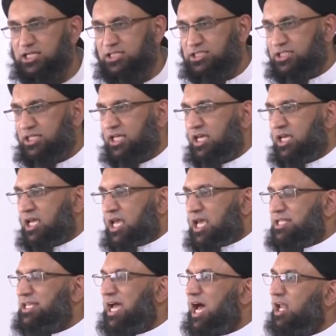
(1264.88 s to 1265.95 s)
does
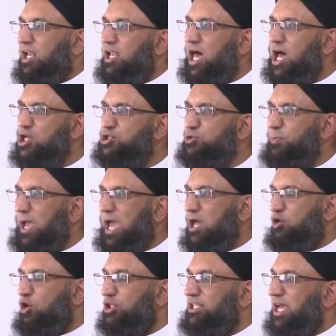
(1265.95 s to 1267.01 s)
is that Allah
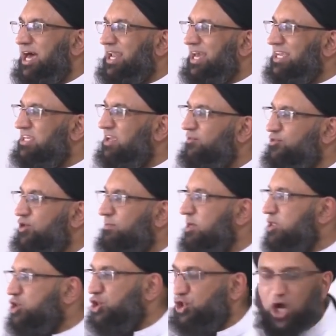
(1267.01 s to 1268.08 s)
subhanahu wa ta'ala gives
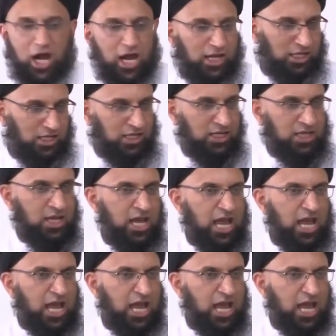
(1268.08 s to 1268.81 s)
him a trial